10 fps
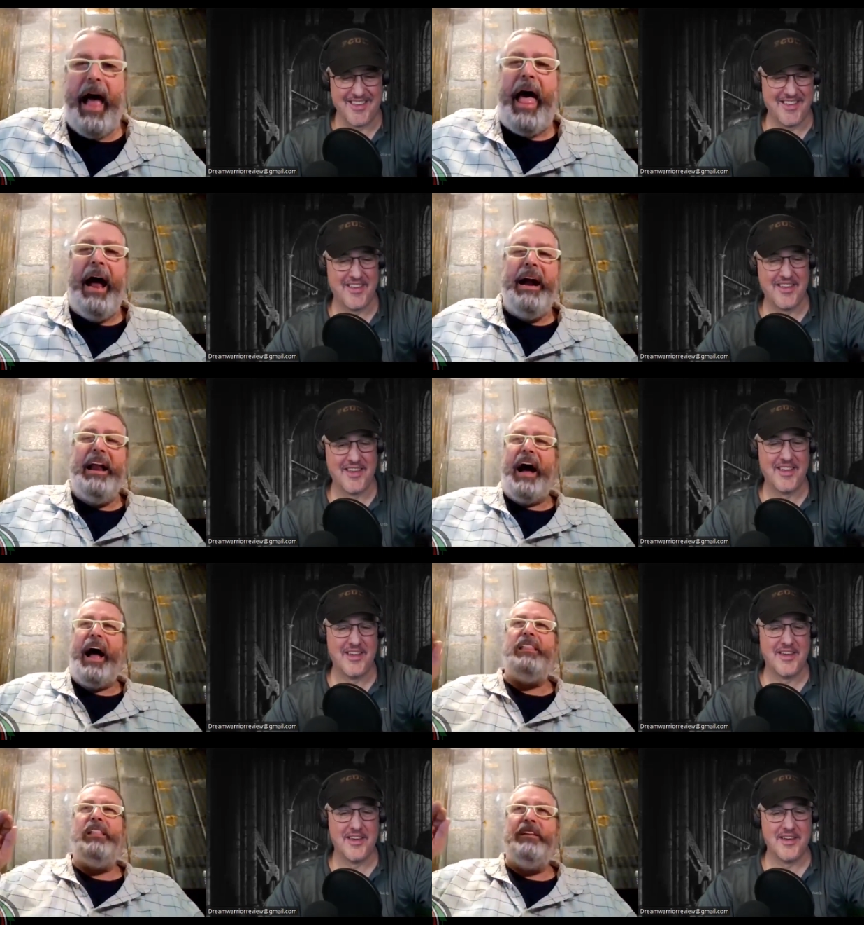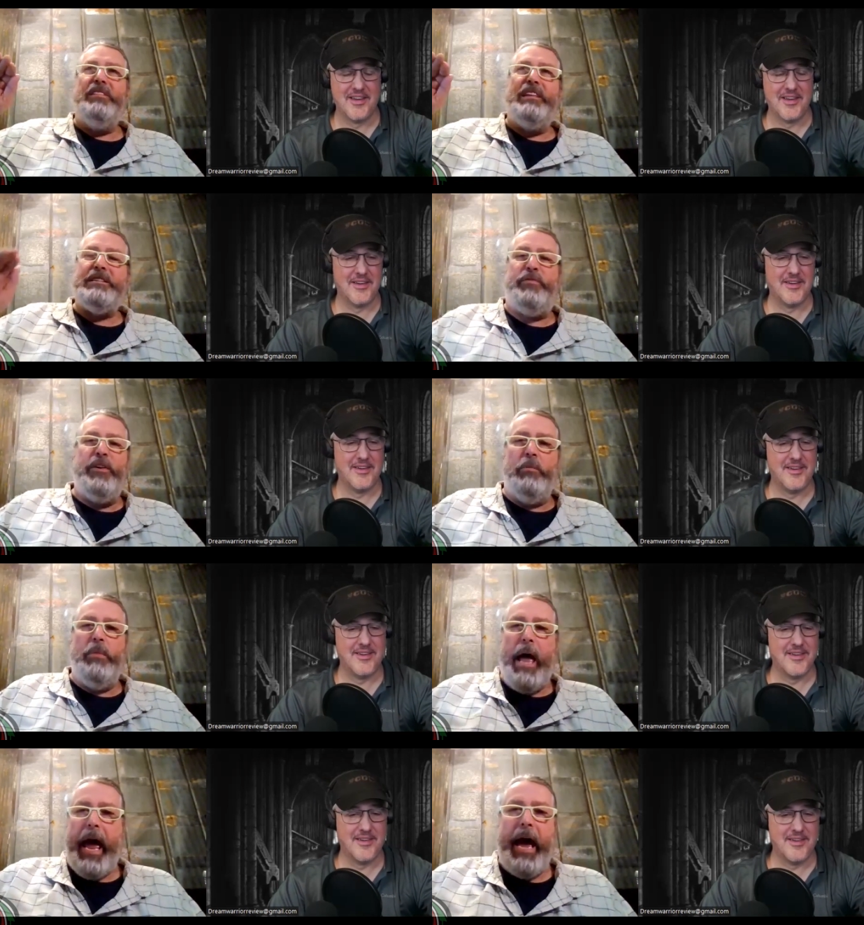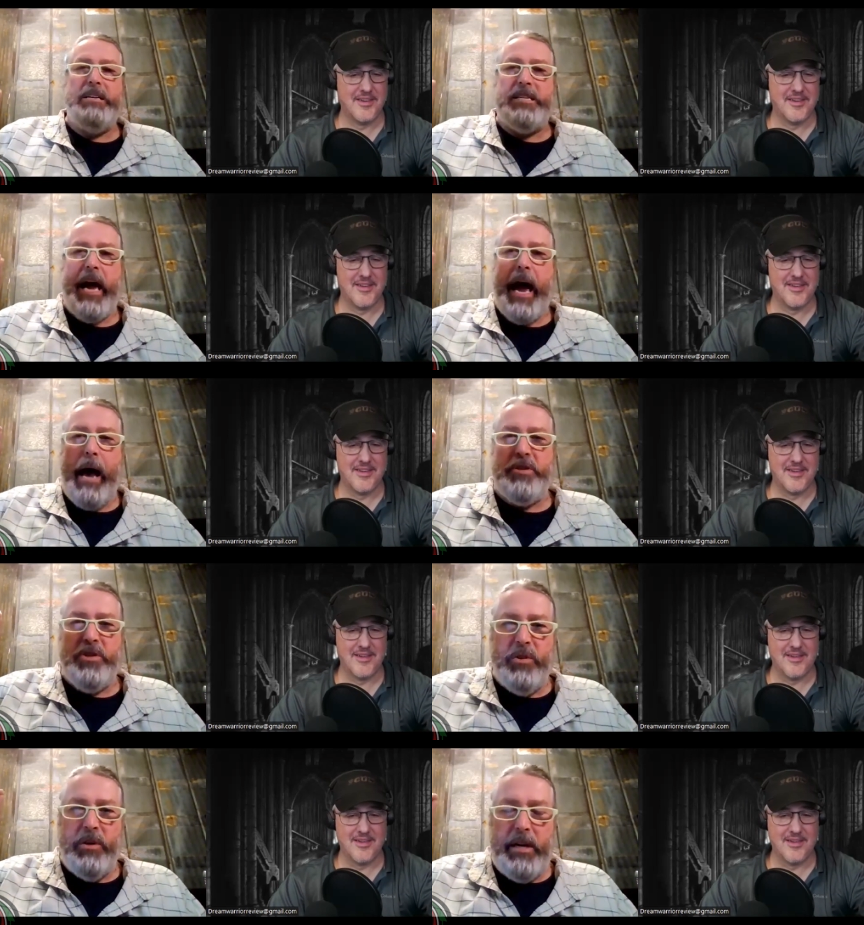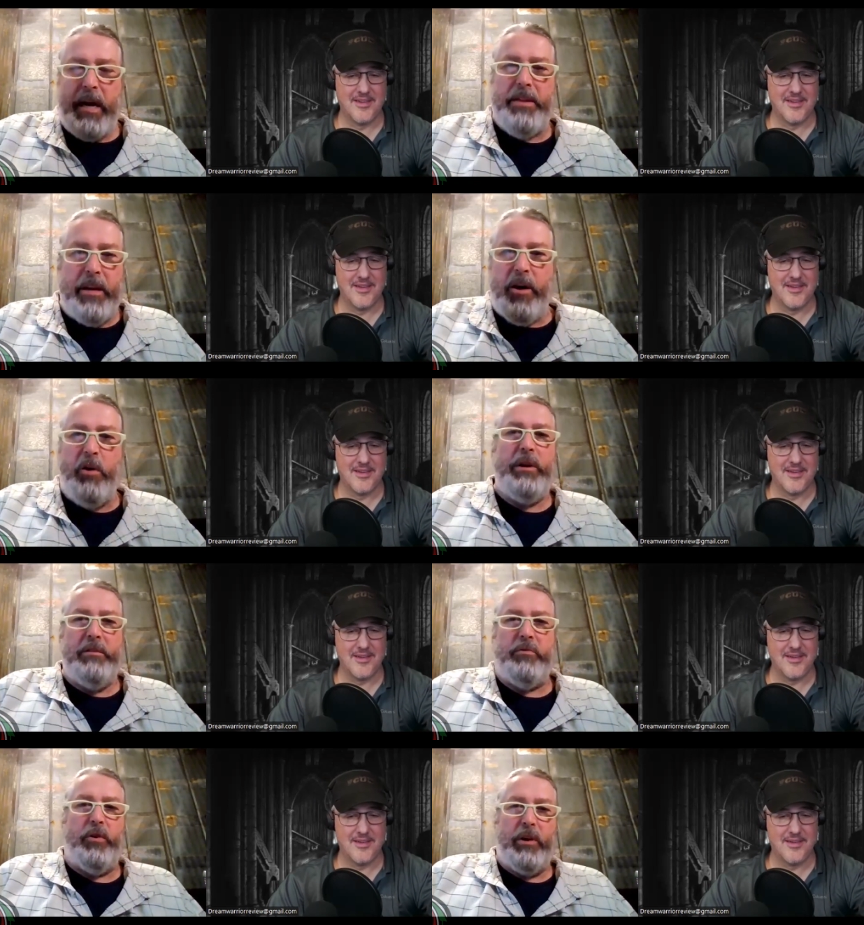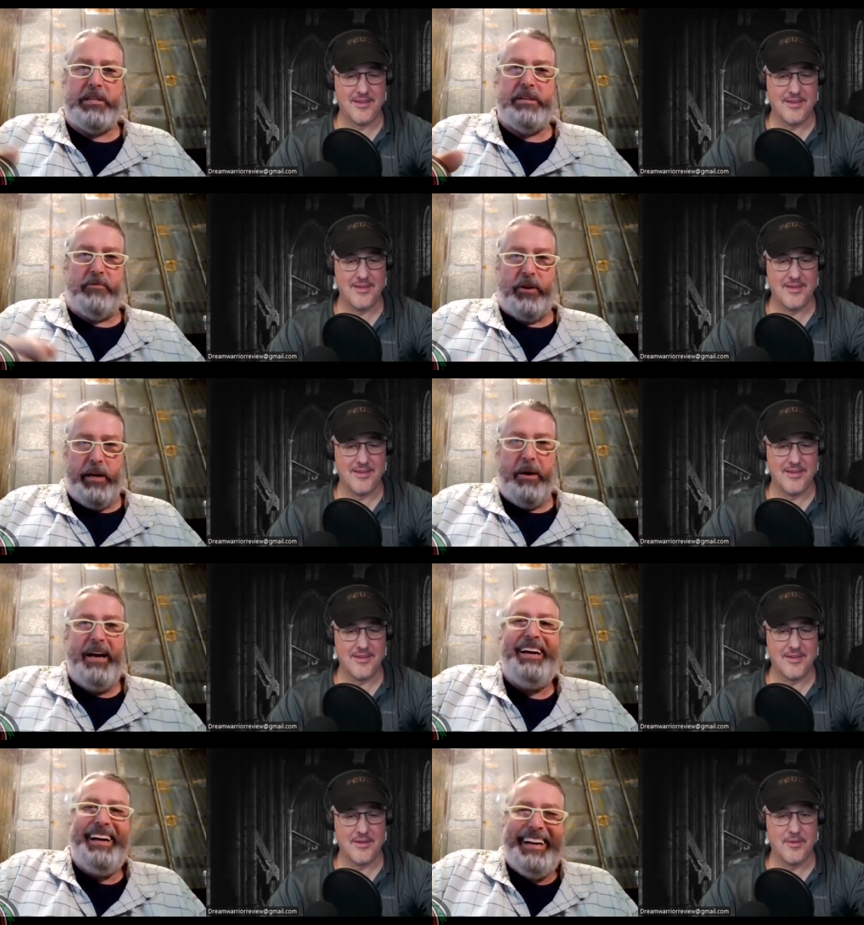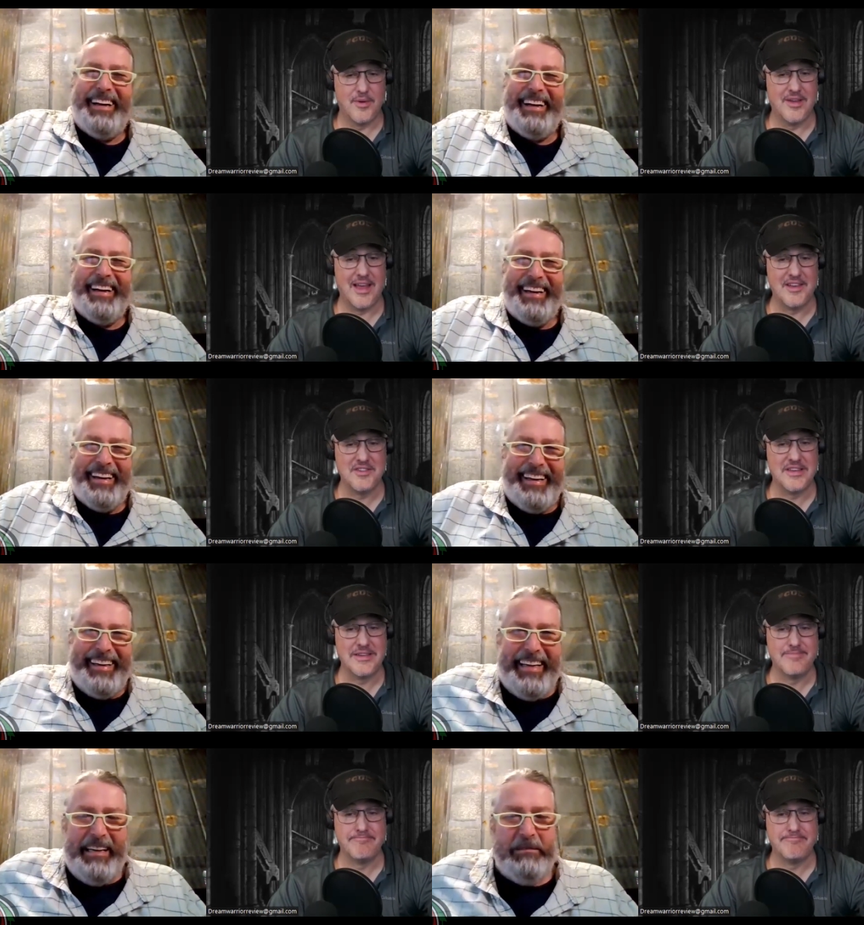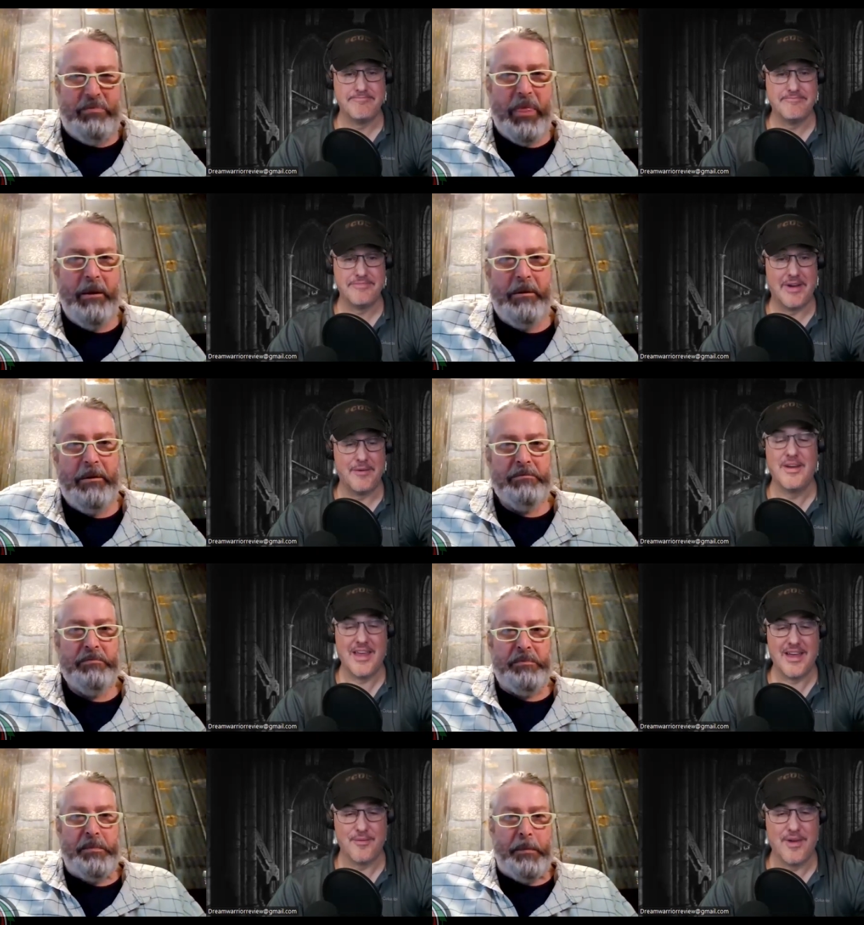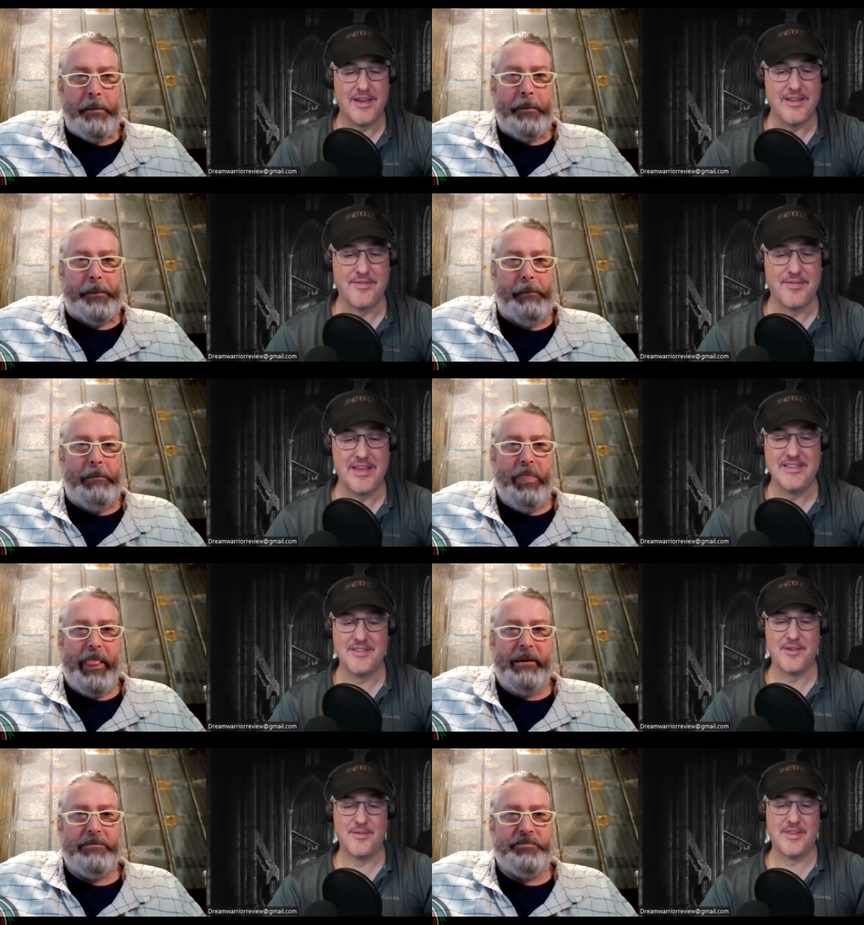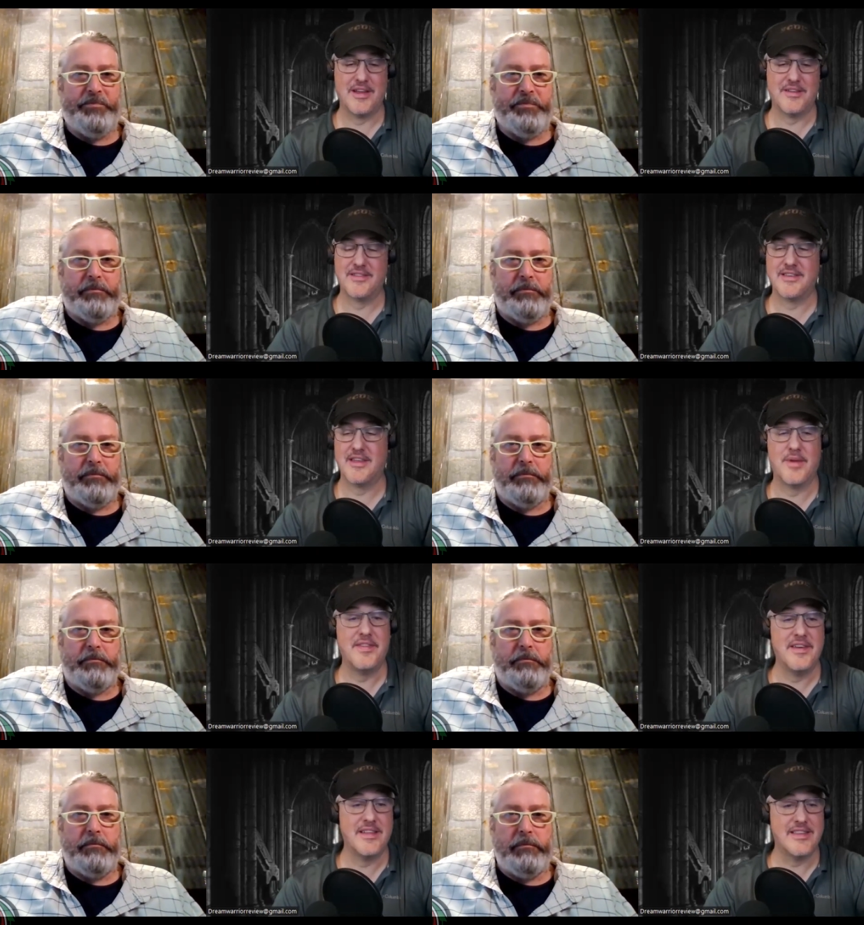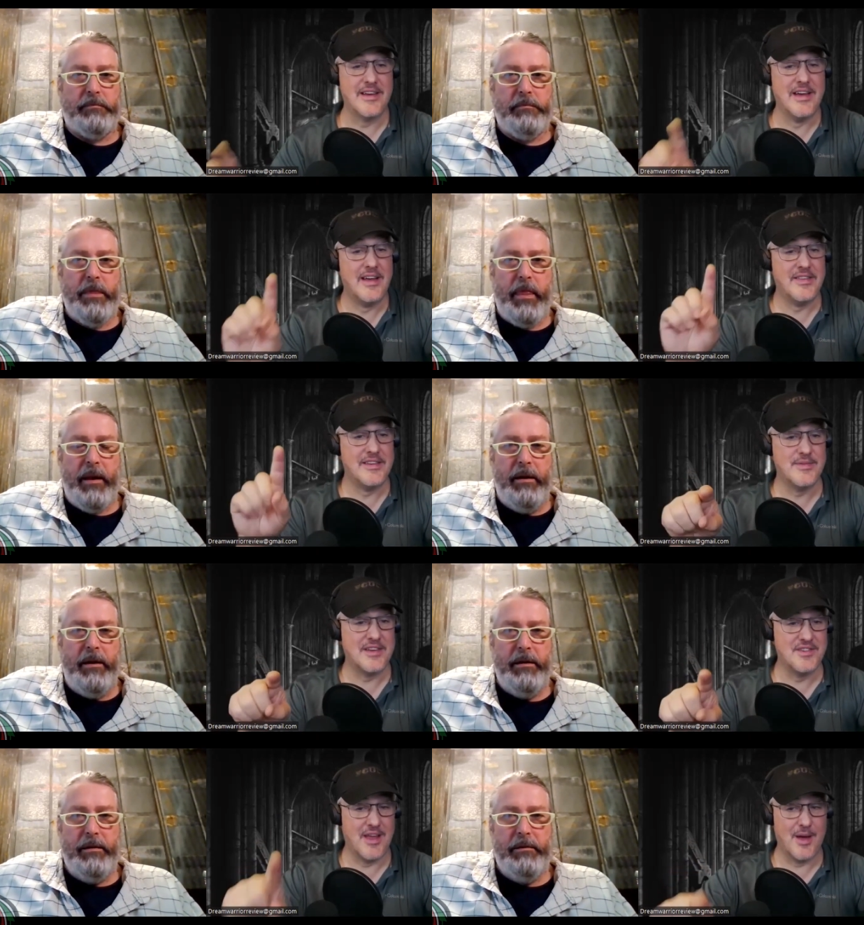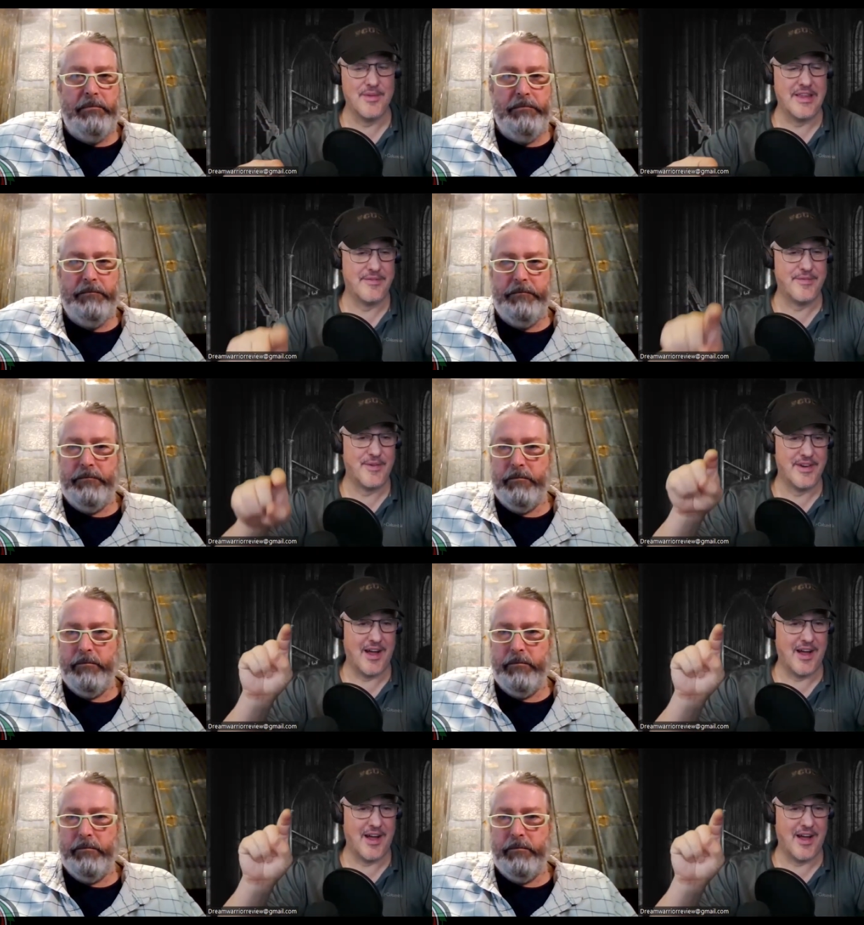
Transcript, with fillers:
Speaker 1: I, I. This film has absolutely nothing going for it except for him.
Speaker 2: well, actually. Well, yeah, right. If, he's the only one that held it together, but I think that this was actually nominated for an